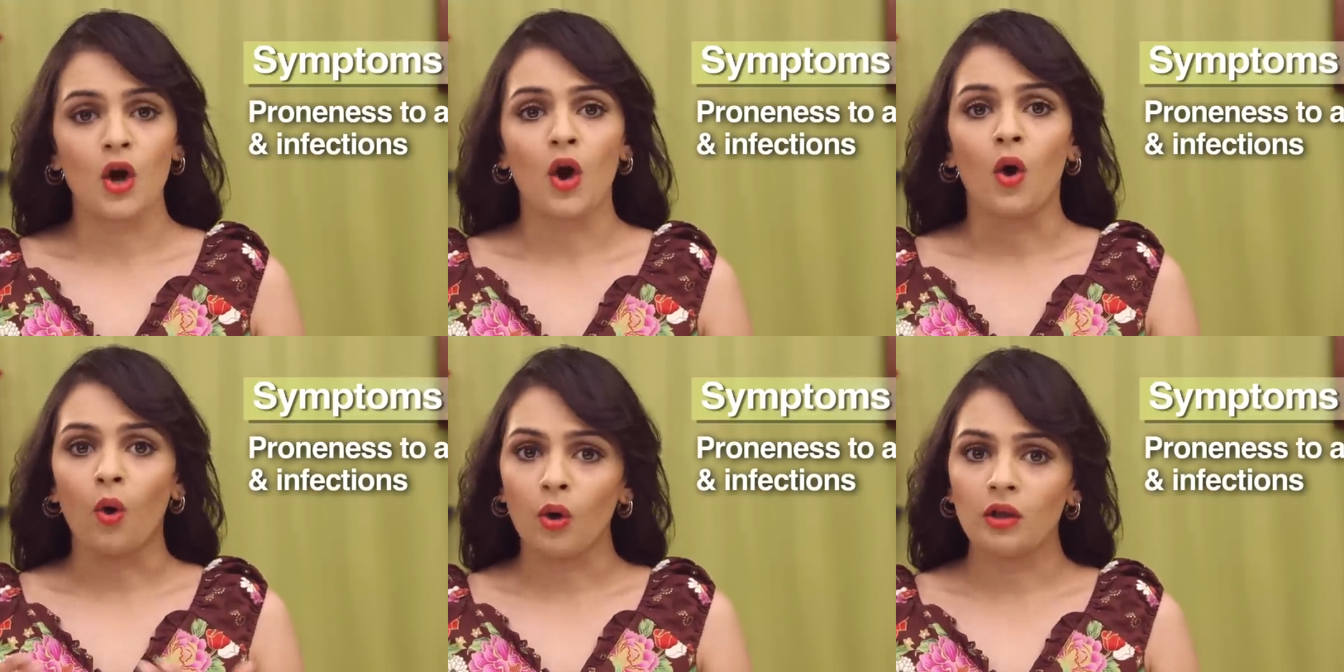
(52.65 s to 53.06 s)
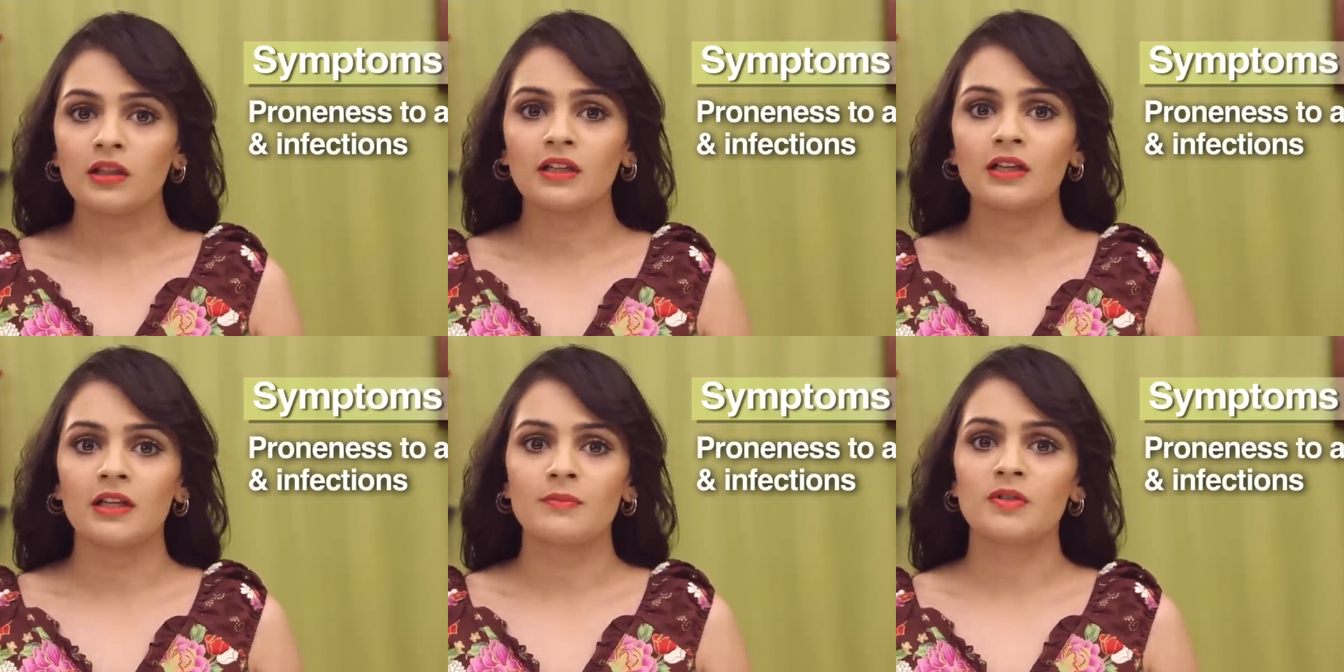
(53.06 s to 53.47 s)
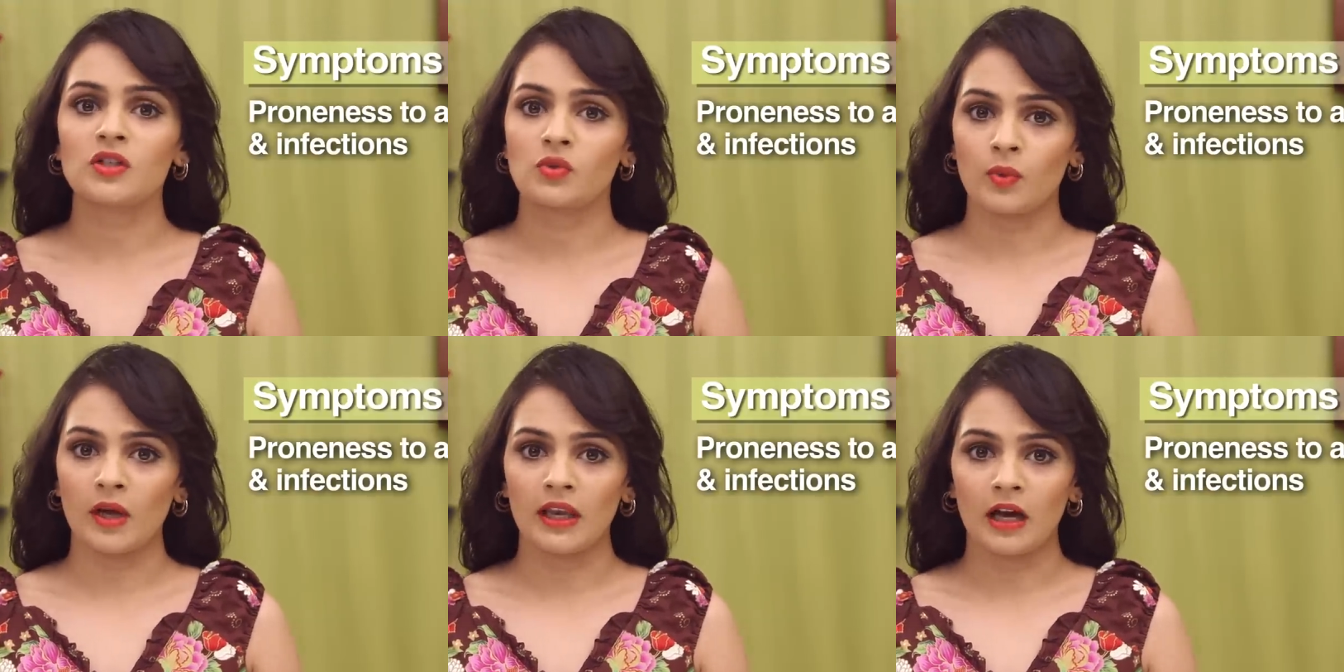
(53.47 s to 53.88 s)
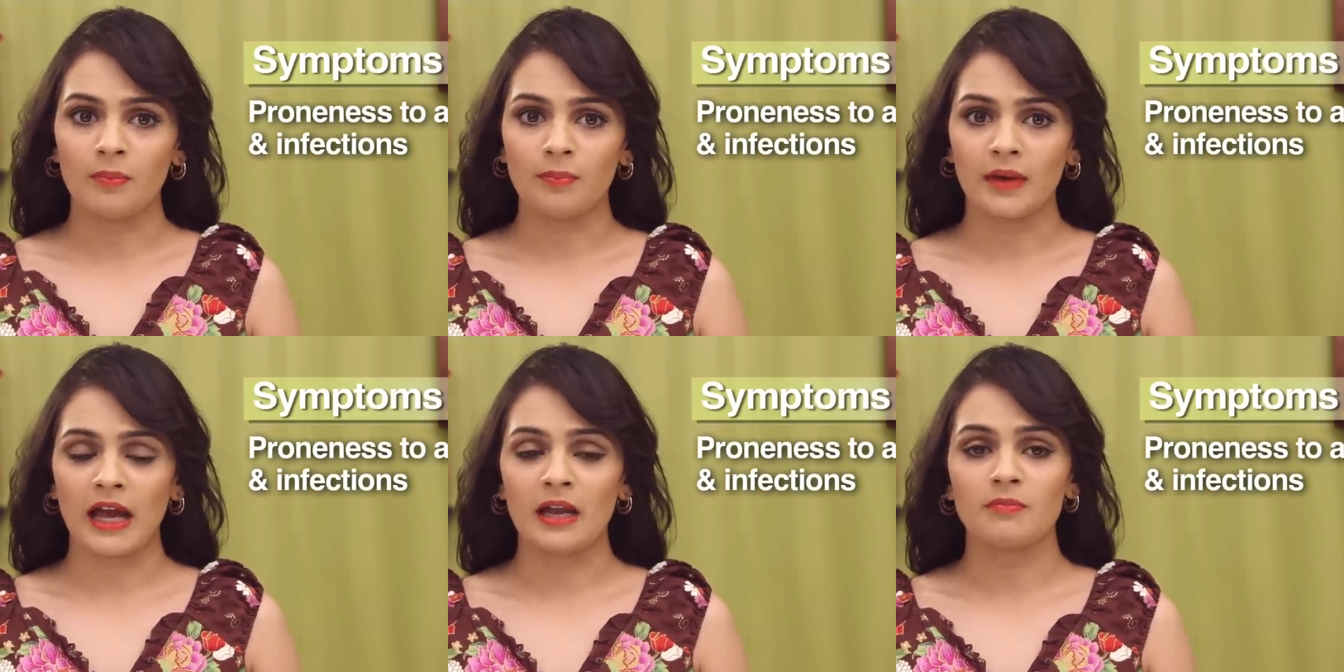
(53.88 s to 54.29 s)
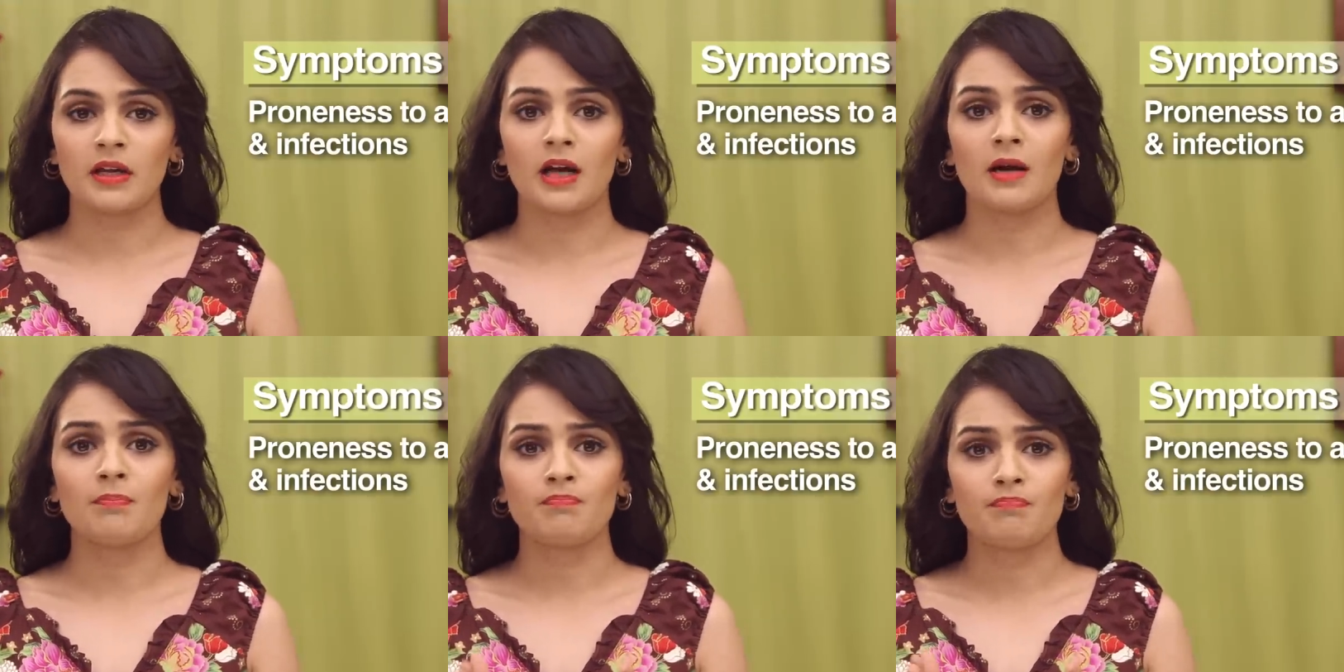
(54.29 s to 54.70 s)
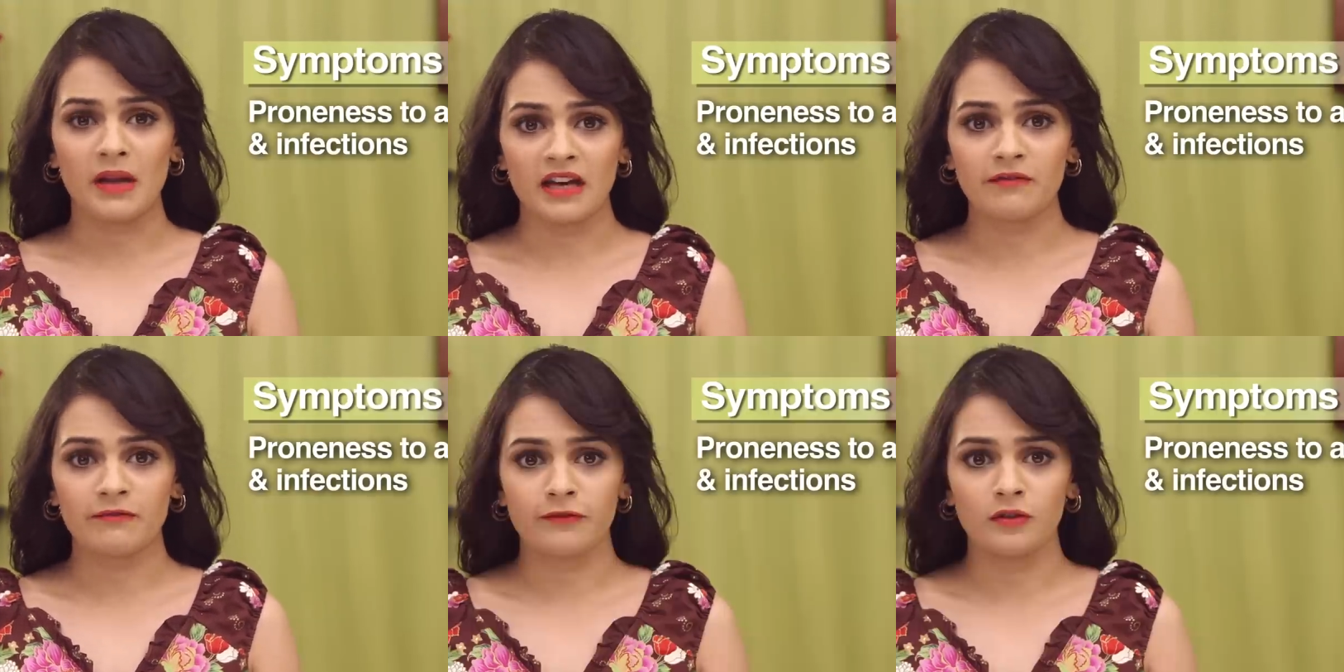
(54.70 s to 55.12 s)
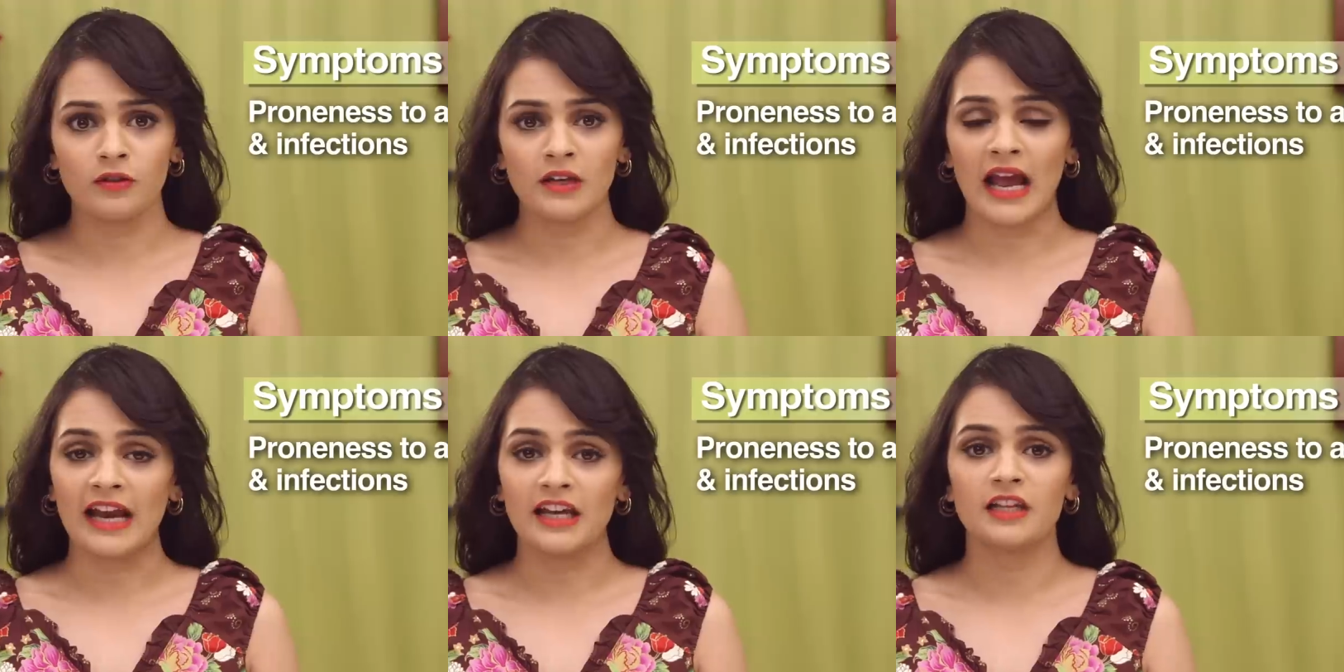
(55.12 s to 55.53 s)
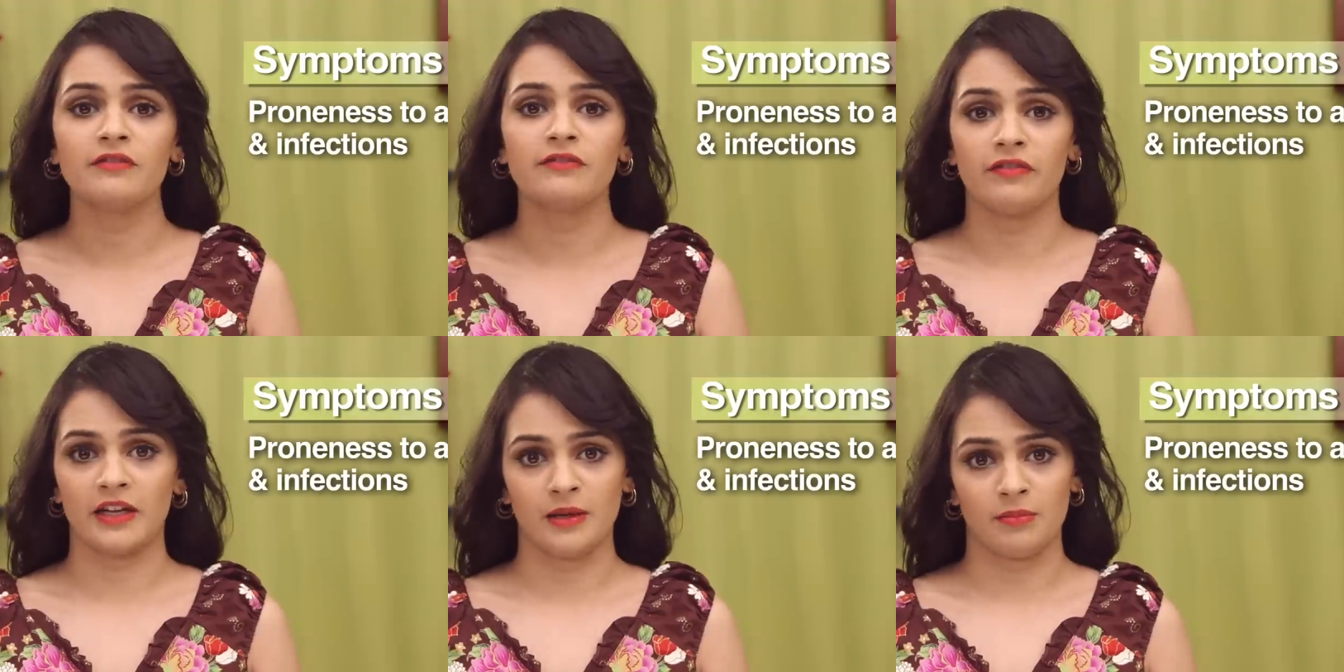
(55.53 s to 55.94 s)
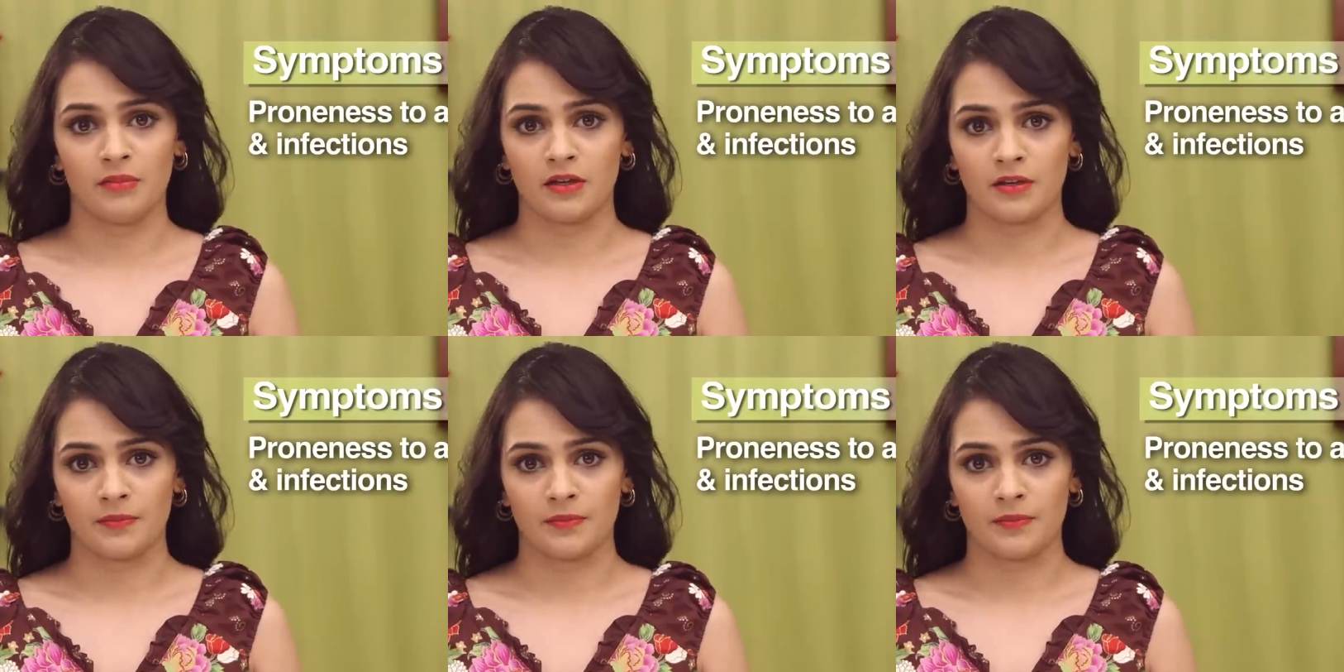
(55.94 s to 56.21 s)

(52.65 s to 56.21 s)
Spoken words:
all the limbs swell up and become painful and inflamed.